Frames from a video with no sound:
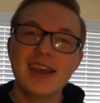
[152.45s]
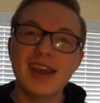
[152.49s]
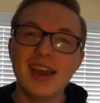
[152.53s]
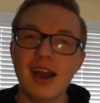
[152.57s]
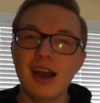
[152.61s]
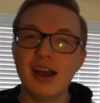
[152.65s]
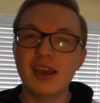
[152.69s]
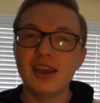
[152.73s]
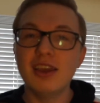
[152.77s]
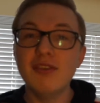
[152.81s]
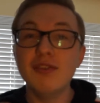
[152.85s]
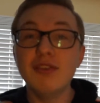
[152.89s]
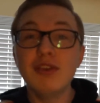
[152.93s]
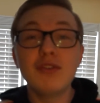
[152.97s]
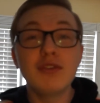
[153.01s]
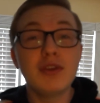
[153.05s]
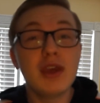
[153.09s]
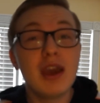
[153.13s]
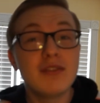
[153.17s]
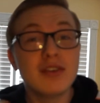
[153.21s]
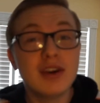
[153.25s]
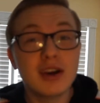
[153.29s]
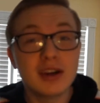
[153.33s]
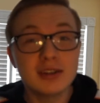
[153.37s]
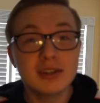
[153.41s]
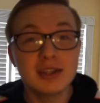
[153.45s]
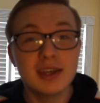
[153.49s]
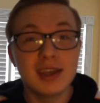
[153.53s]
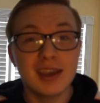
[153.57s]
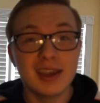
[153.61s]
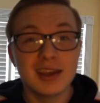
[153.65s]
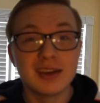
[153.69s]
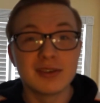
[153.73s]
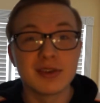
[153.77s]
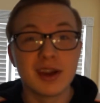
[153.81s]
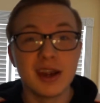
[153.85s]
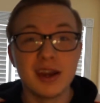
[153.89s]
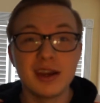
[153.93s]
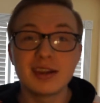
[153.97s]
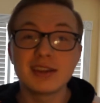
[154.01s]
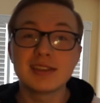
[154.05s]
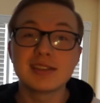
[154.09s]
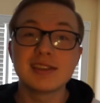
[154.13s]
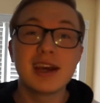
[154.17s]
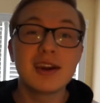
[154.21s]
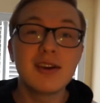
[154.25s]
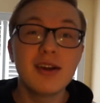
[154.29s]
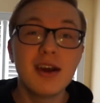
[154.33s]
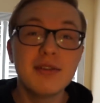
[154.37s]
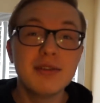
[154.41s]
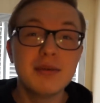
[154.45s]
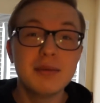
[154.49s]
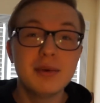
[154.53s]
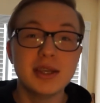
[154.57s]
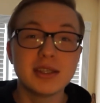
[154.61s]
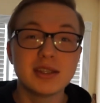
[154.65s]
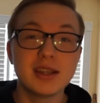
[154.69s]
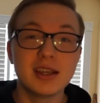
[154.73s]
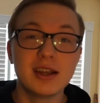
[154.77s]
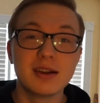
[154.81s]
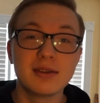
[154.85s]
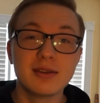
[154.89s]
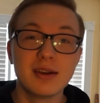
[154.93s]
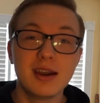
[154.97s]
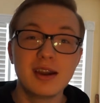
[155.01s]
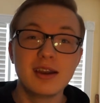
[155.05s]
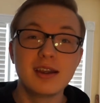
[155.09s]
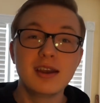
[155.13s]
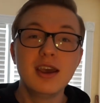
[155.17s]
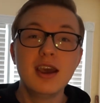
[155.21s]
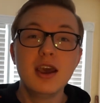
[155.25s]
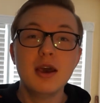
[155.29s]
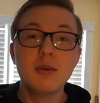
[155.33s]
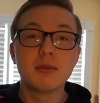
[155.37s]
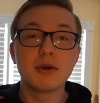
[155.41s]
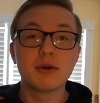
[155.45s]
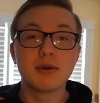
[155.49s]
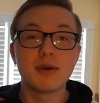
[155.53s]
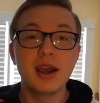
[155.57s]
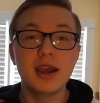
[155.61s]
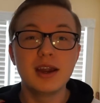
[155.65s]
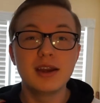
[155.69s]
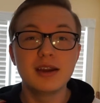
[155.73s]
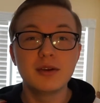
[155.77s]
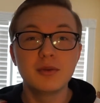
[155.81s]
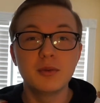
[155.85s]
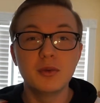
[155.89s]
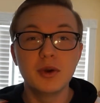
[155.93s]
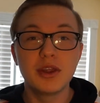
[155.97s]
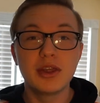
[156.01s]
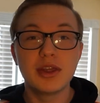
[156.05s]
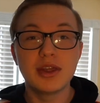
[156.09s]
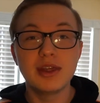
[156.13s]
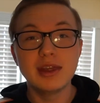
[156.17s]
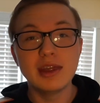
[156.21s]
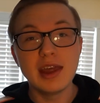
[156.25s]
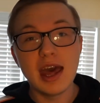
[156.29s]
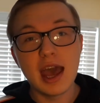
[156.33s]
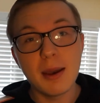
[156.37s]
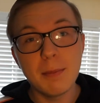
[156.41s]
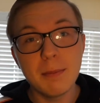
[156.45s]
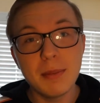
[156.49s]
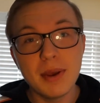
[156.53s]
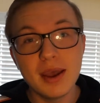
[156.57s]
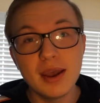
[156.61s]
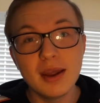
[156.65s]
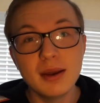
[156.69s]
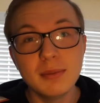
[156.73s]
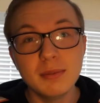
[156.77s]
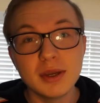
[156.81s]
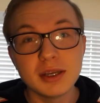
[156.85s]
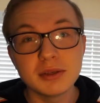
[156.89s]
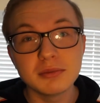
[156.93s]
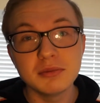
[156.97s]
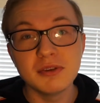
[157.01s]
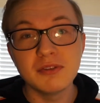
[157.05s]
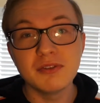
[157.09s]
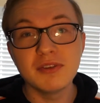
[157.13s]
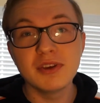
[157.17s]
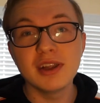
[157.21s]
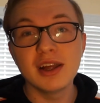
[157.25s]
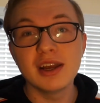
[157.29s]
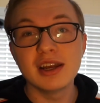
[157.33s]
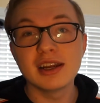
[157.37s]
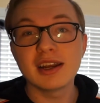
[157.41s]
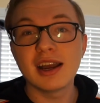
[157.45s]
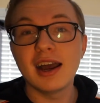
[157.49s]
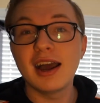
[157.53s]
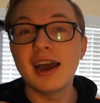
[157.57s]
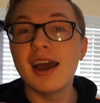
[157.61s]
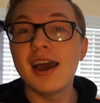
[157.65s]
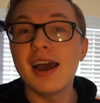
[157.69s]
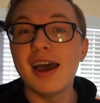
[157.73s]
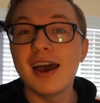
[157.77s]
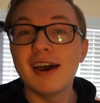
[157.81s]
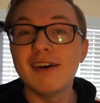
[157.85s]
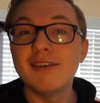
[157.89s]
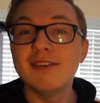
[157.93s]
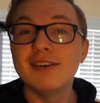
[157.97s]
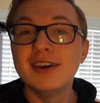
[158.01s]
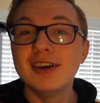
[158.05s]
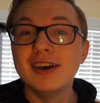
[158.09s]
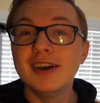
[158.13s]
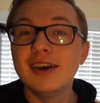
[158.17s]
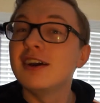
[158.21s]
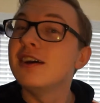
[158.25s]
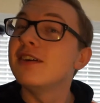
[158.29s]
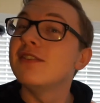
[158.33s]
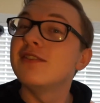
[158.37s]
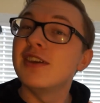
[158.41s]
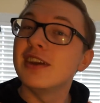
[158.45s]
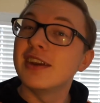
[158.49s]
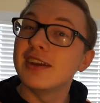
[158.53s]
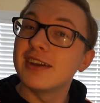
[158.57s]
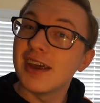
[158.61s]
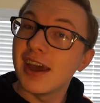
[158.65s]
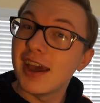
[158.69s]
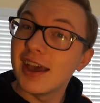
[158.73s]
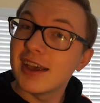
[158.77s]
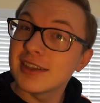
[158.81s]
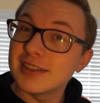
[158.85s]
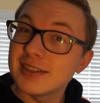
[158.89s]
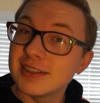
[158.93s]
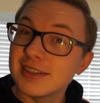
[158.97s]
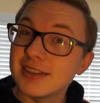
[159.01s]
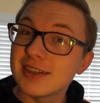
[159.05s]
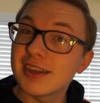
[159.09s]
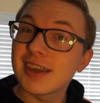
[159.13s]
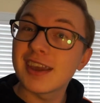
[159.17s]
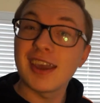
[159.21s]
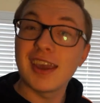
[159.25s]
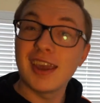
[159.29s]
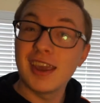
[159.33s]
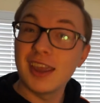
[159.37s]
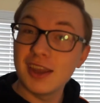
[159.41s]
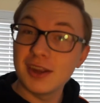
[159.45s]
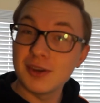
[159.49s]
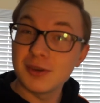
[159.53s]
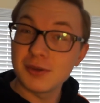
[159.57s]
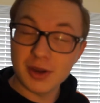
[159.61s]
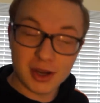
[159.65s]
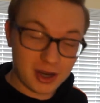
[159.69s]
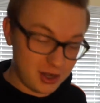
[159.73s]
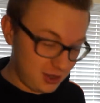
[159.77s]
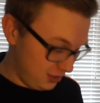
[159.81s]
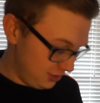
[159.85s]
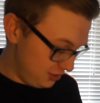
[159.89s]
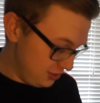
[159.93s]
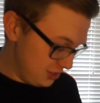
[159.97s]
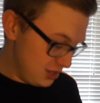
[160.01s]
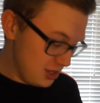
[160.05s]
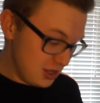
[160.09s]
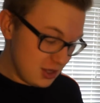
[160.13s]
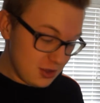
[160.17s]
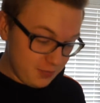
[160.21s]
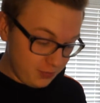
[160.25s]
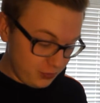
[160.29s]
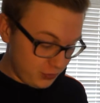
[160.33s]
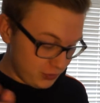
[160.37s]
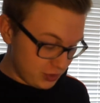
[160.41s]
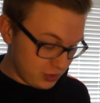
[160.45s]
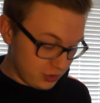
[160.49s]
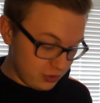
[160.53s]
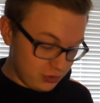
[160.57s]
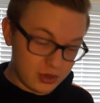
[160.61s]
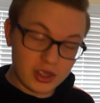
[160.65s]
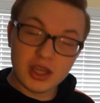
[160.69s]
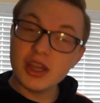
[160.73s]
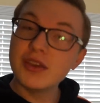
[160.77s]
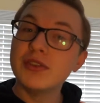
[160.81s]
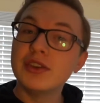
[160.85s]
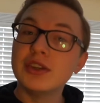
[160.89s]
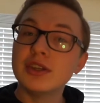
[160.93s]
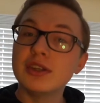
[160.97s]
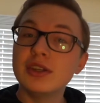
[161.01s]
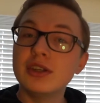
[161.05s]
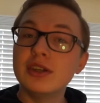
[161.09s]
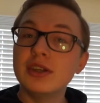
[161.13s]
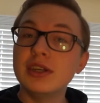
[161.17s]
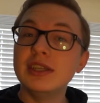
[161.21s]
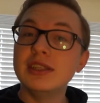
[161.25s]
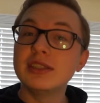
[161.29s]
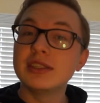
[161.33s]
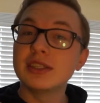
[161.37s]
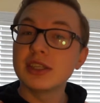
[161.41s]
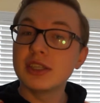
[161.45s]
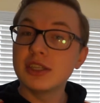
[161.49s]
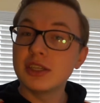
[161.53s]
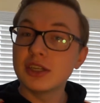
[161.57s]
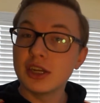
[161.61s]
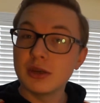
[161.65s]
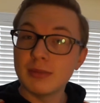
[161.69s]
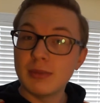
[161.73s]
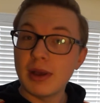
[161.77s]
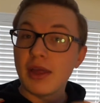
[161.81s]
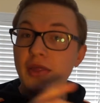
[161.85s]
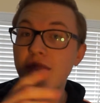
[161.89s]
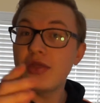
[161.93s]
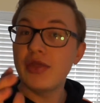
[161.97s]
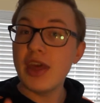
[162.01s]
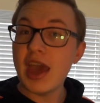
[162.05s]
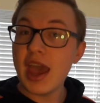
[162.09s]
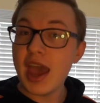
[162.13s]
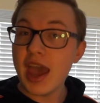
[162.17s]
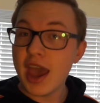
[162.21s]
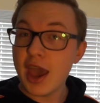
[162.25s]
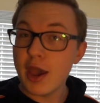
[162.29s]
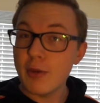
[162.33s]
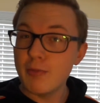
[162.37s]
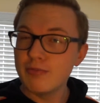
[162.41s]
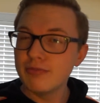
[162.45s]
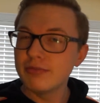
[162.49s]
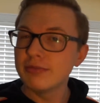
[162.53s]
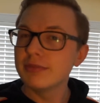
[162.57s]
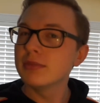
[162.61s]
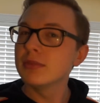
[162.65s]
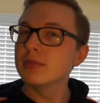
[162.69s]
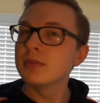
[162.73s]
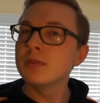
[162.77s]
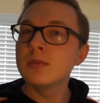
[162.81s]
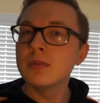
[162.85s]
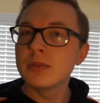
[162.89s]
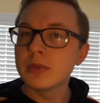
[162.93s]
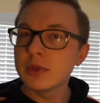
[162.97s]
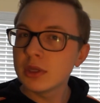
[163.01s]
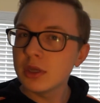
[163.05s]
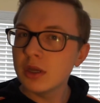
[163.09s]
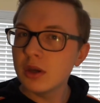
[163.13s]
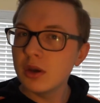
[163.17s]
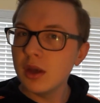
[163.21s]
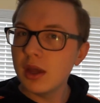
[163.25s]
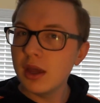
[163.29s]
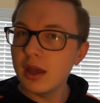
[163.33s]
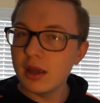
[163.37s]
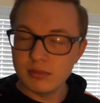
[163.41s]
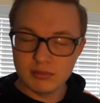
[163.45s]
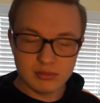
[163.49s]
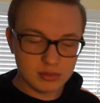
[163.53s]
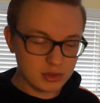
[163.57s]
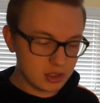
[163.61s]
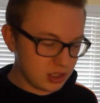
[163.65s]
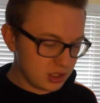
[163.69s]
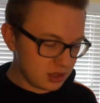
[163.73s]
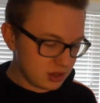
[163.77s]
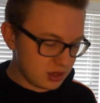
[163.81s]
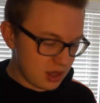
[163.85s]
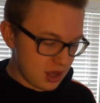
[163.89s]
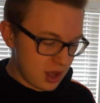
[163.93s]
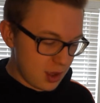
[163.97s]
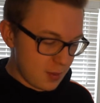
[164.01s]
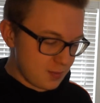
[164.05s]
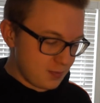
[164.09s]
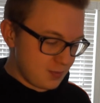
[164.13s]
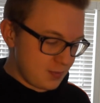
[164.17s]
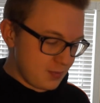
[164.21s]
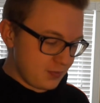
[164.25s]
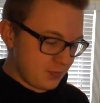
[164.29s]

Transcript: Even if you have ugly handwriting, because I don't have the best handwriting, but writing with that pen makes me feel like I have fantastic handwriting. So if you're a little insecure about that, then go ahead, get that.